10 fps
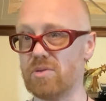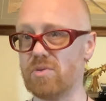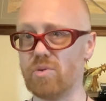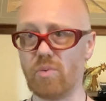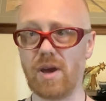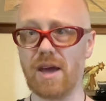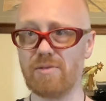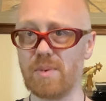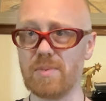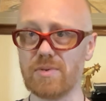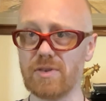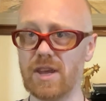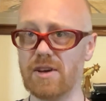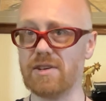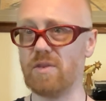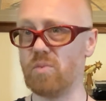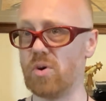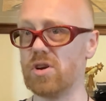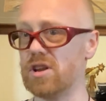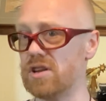the way I remember hearing it
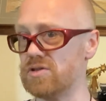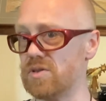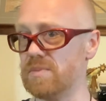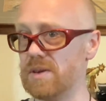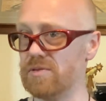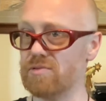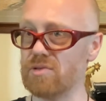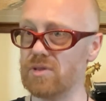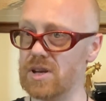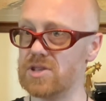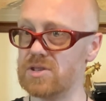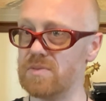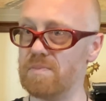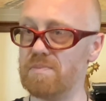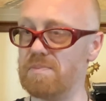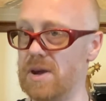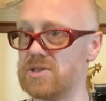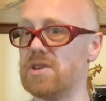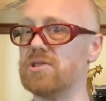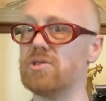worded, it's going to be released based
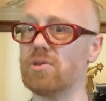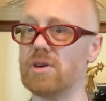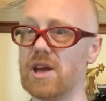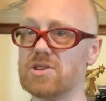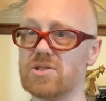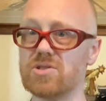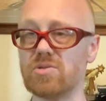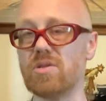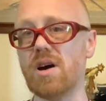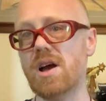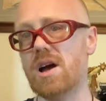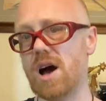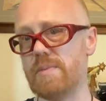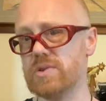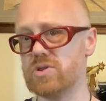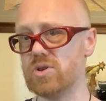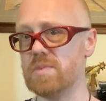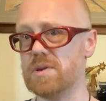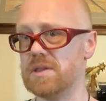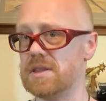on your location. So I'm
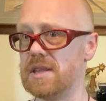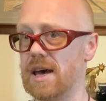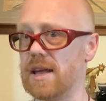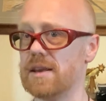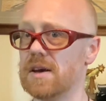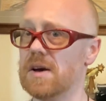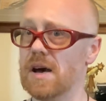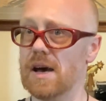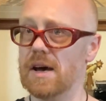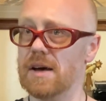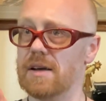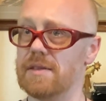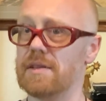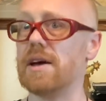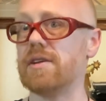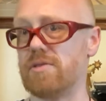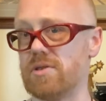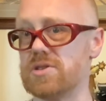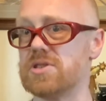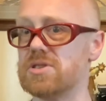assuming that. Now, of
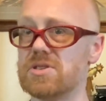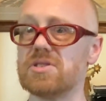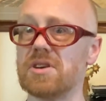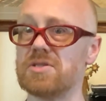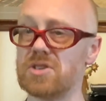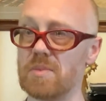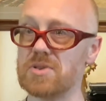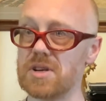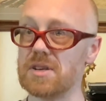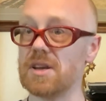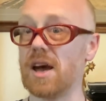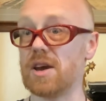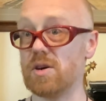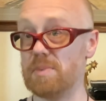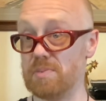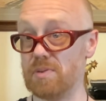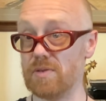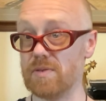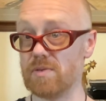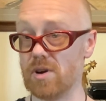course, this is an assumption. I could be
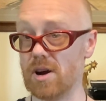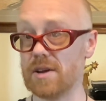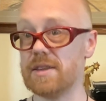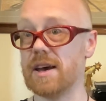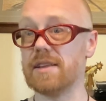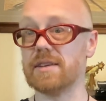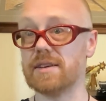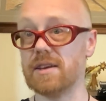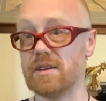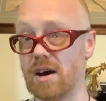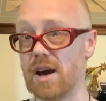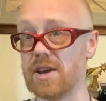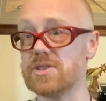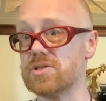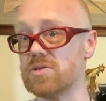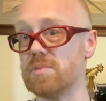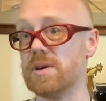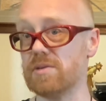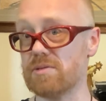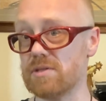proven wrong that like in August is going to
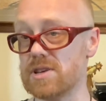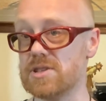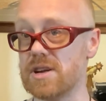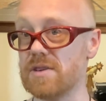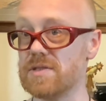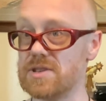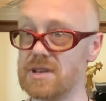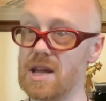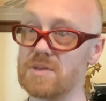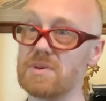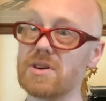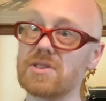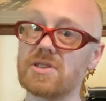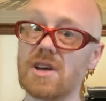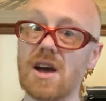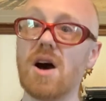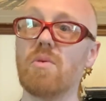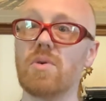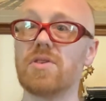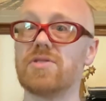be released here in the States, because
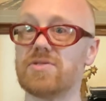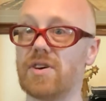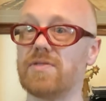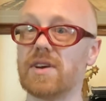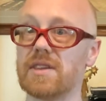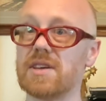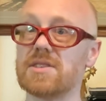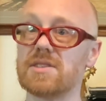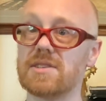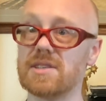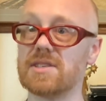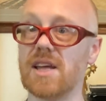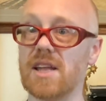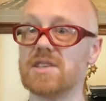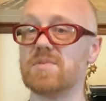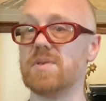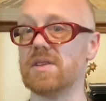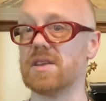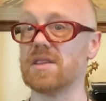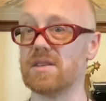with stuff like this tends to be
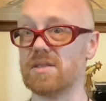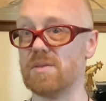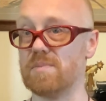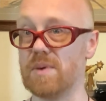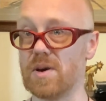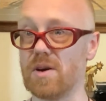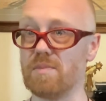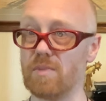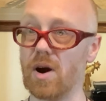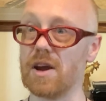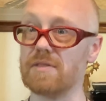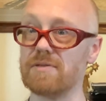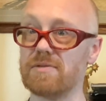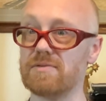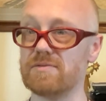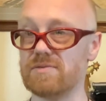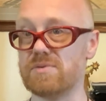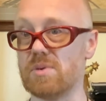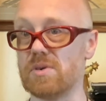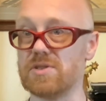like the bigger market
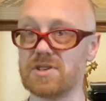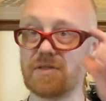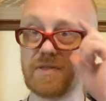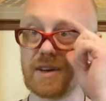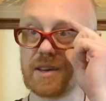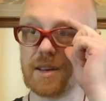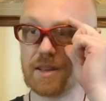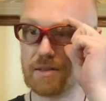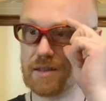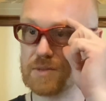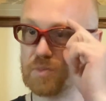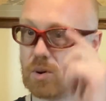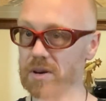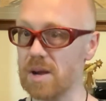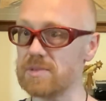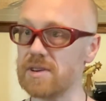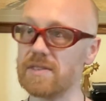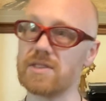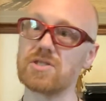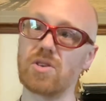for stuff like these board games and
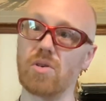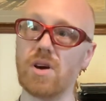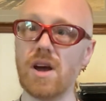everything. So,